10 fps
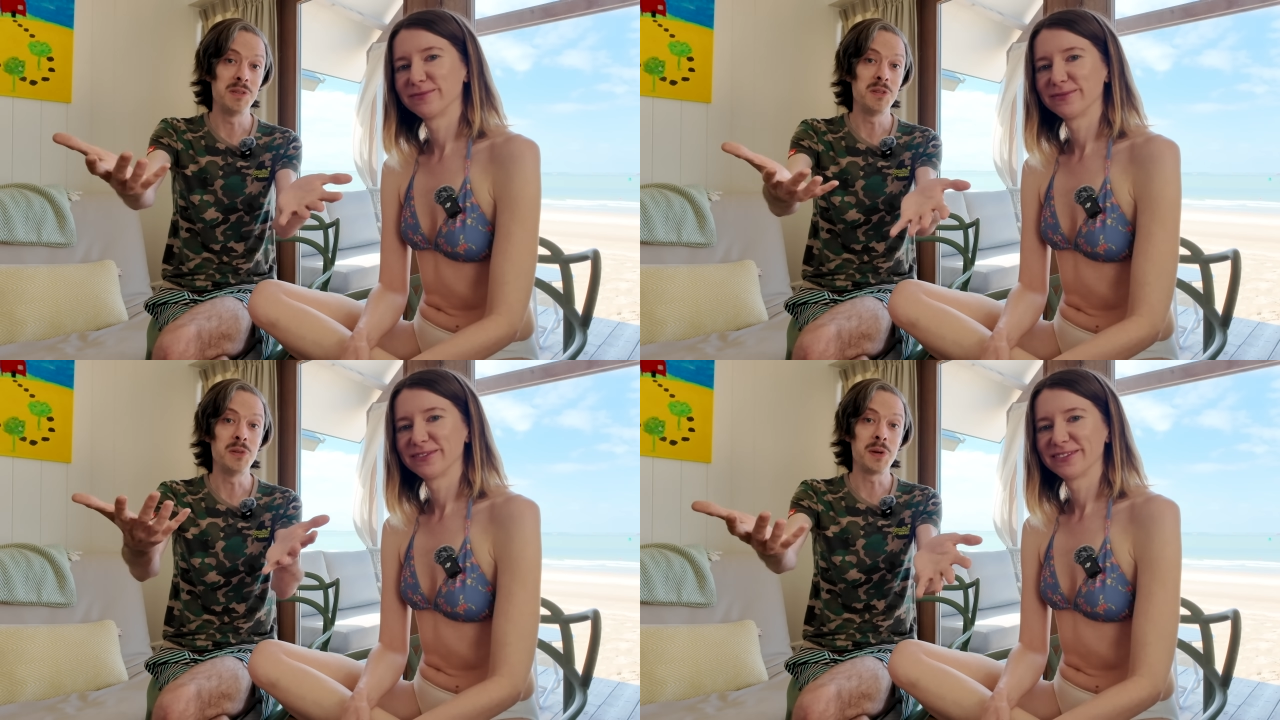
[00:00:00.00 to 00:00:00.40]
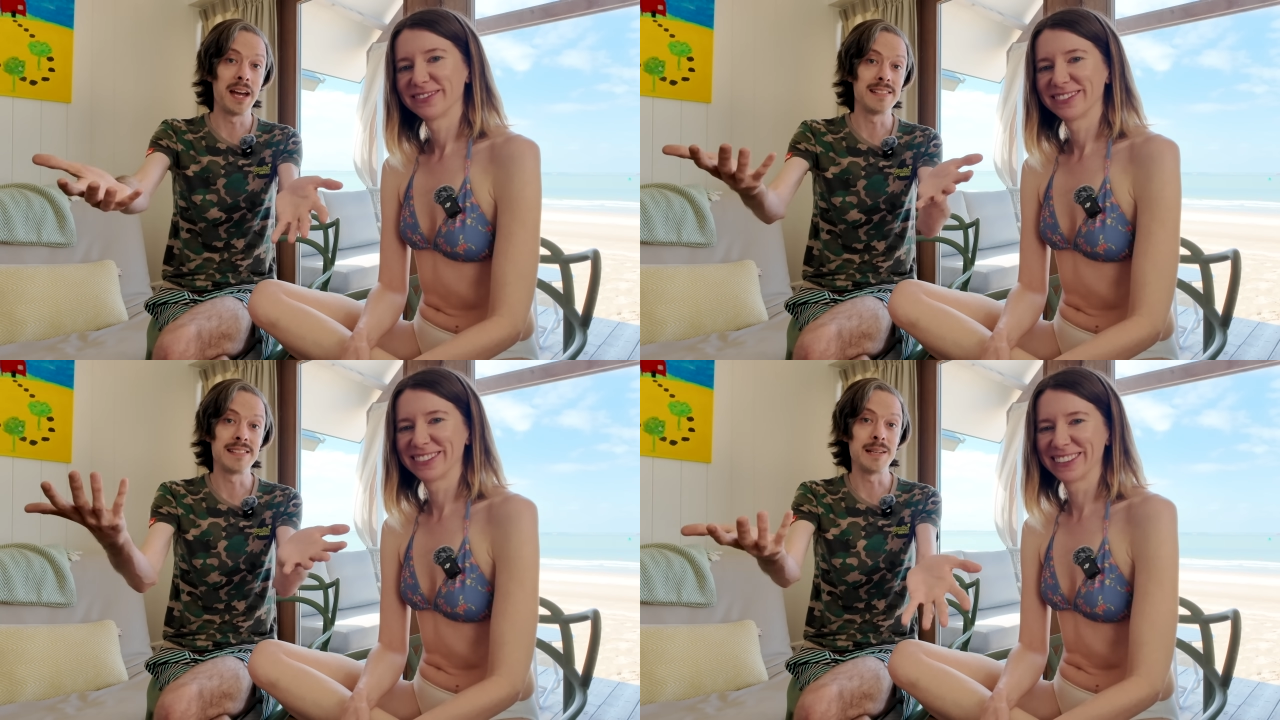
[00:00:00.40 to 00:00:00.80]
Speaker 1: you
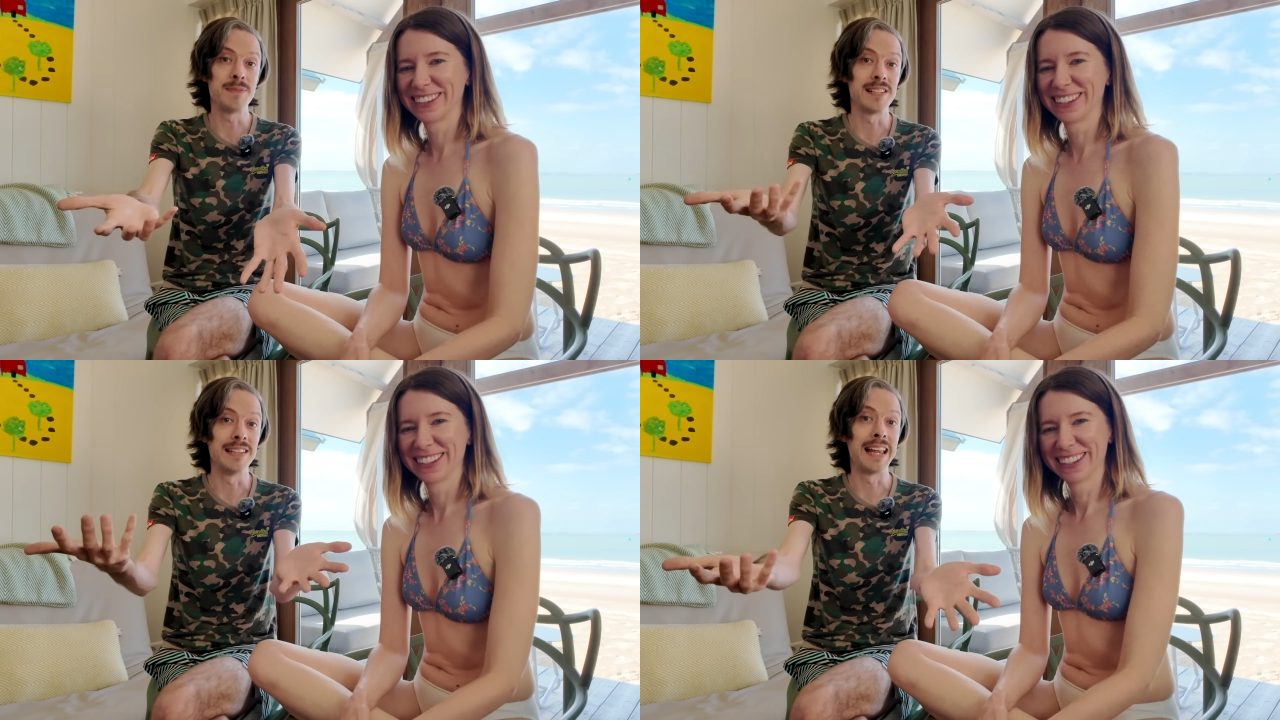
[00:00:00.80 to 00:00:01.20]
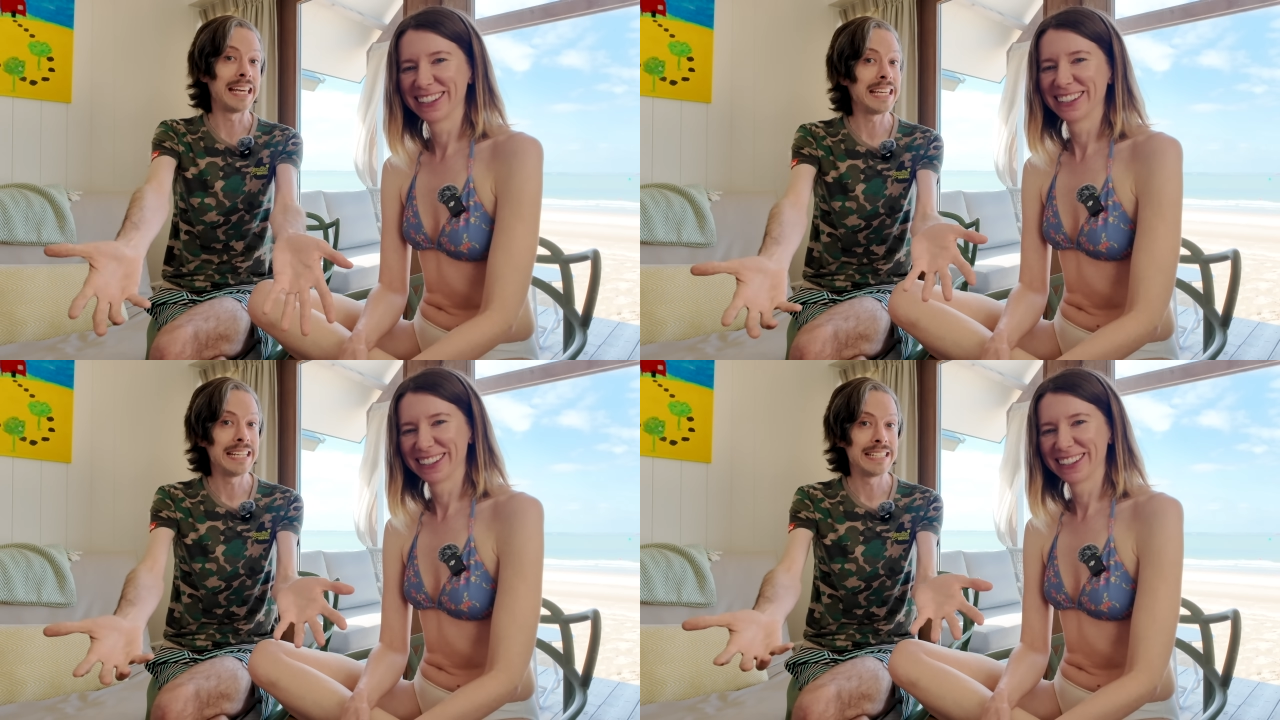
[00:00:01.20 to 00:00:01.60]
guys seem to
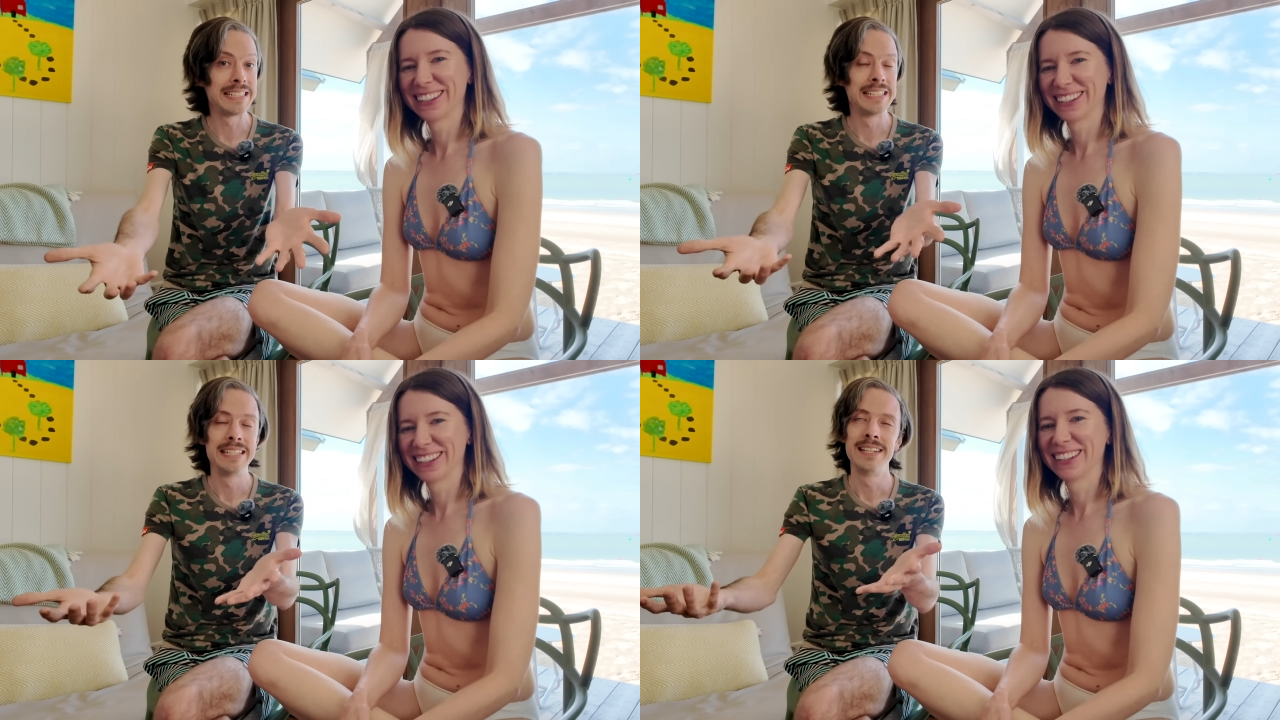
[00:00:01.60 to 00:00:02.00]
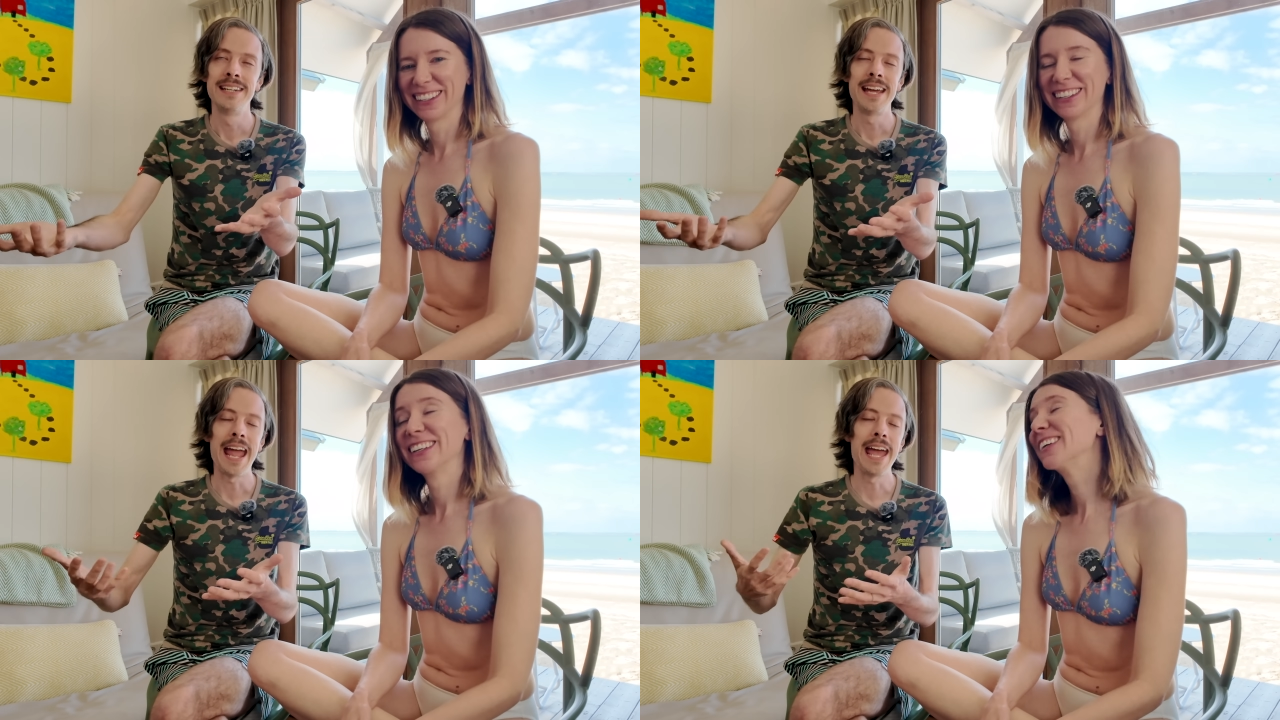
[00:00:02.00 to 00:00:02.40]
like it,
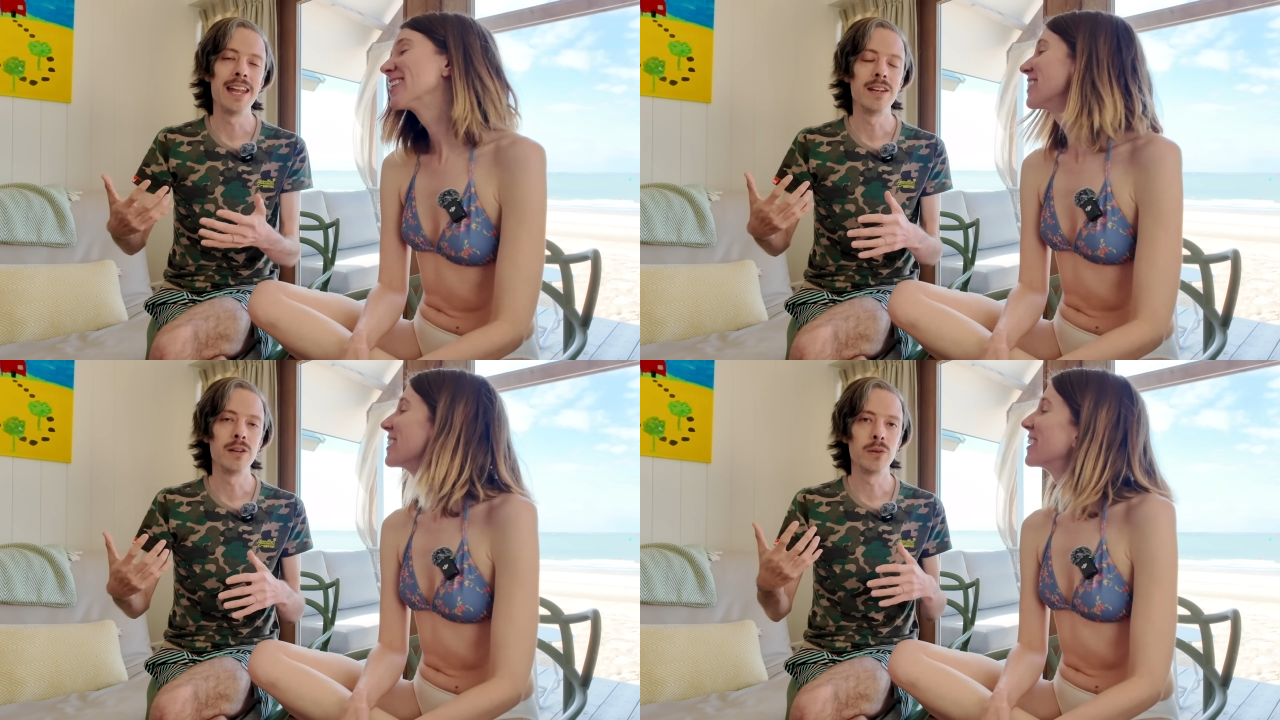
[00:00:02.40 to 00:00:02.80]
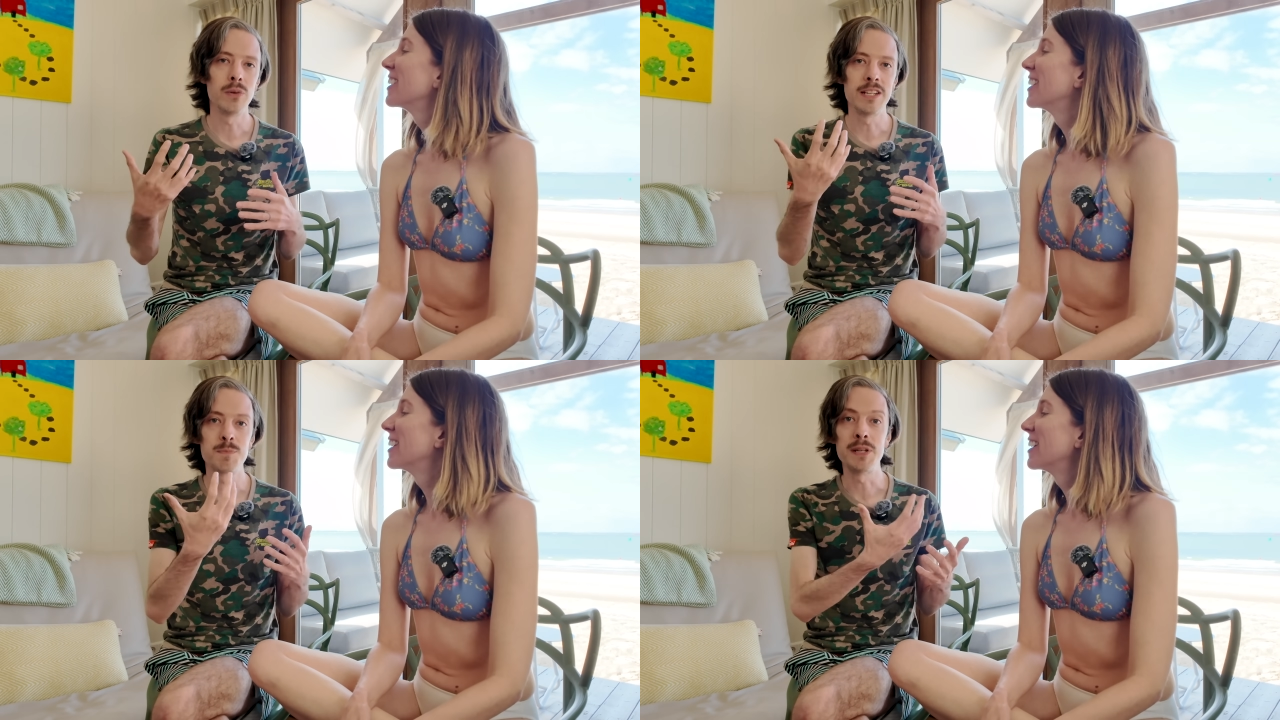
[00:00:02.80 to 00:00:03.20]
and
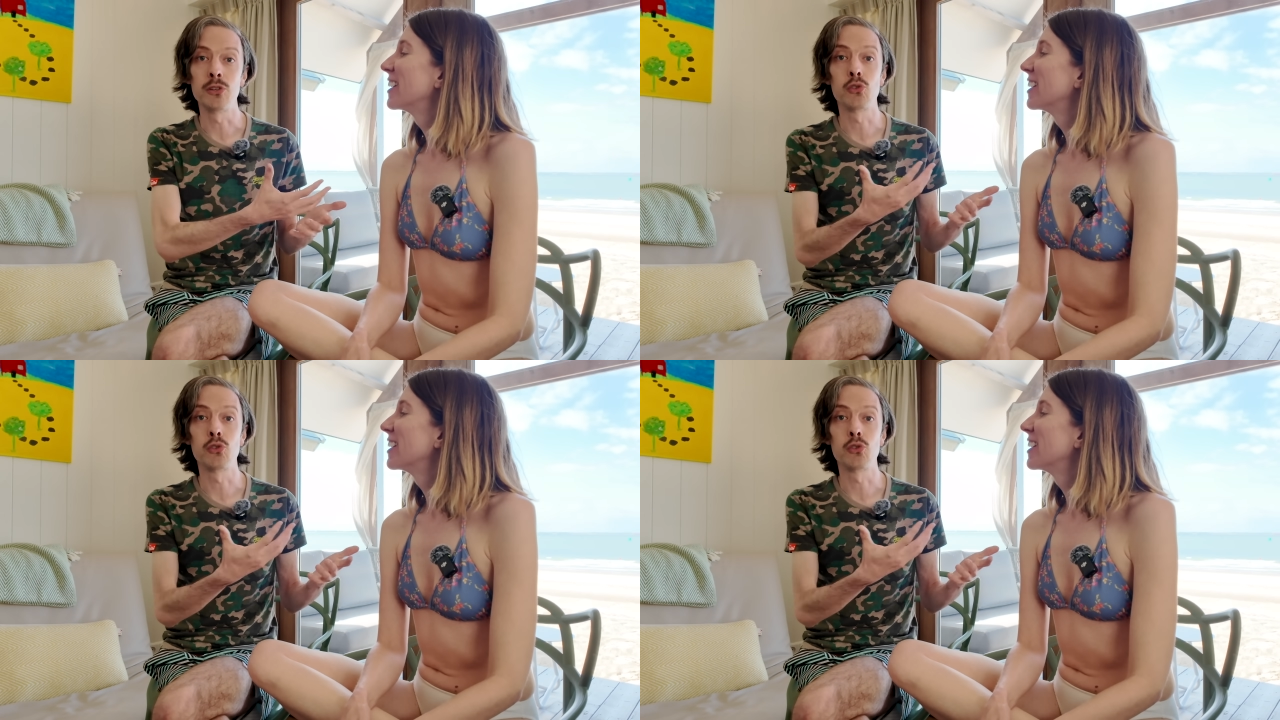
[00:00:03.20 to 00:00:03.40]
it's been